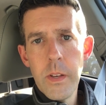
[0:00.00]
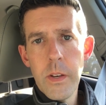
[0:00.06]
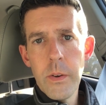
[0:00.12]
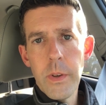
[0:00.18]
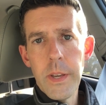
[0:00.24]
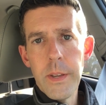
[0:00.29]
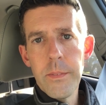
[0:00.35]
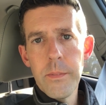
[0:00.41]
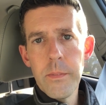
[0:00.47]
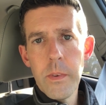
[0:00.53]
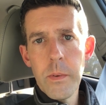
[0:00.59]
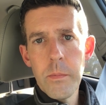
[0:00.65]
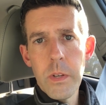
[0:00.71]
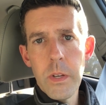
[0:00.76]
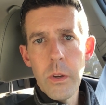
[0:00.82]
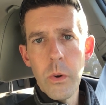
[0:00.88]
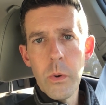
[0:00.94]
Okay, I'm
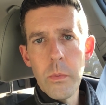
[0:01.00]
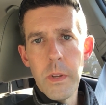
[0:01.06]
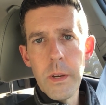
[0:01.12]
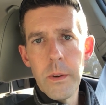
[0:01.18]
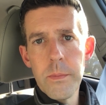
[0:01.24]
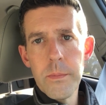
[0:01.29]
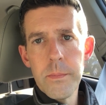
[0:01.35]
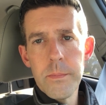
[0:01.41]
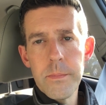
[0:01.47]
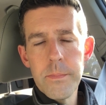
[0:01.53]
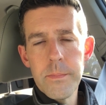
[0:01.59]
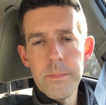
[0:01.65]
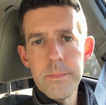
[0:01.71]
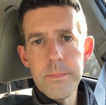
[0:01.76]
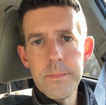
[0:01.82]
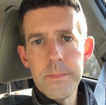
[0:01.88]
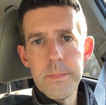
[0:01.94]
going to go home now.
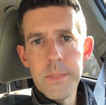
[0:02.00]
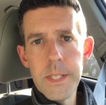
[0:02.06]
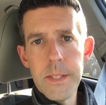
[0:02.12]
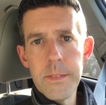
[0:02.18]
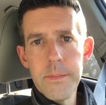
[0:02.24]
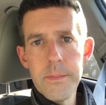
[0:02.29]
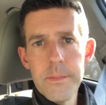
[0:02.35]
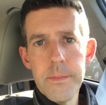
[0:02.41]
See ya.